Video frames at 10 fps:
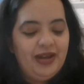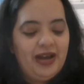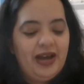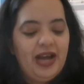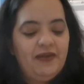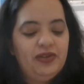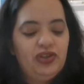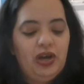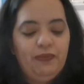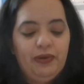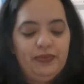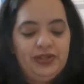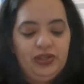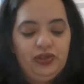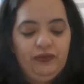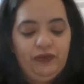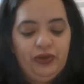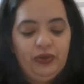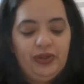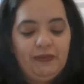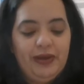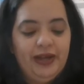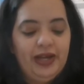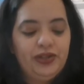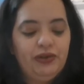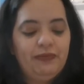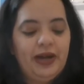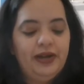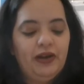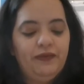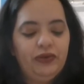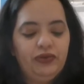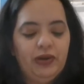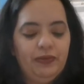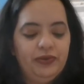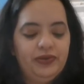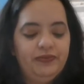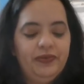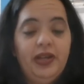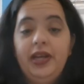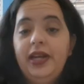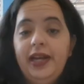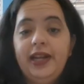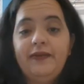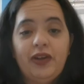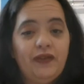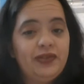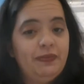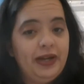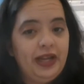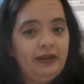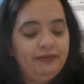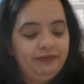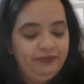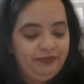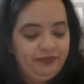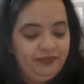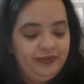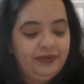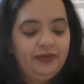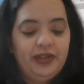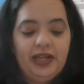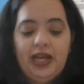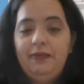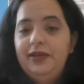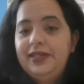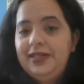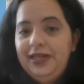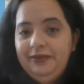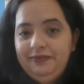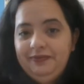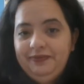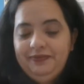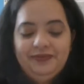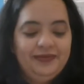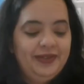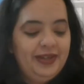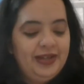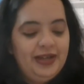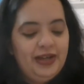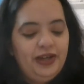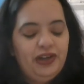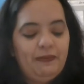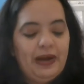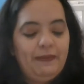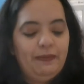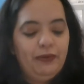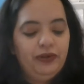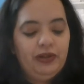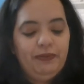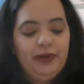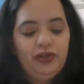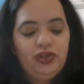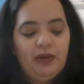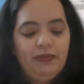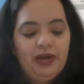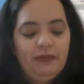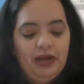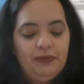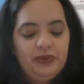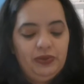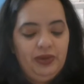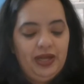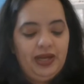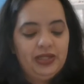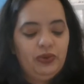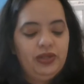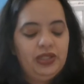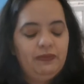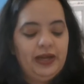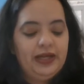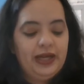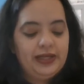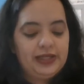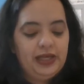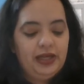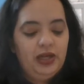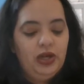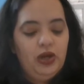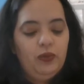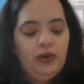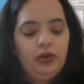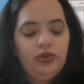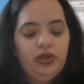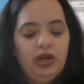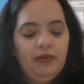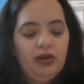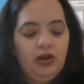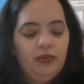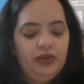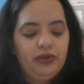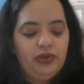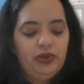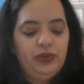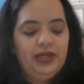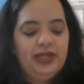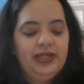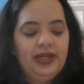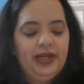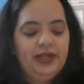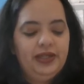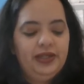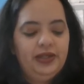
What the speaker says: I have a job proposition for you that may get your mind off your troubles. It involves money. Then I'm listening. Your puppy booked a big job coming up soon and is going to pay nicely. Why don't you come along with us, too, and lend a hand?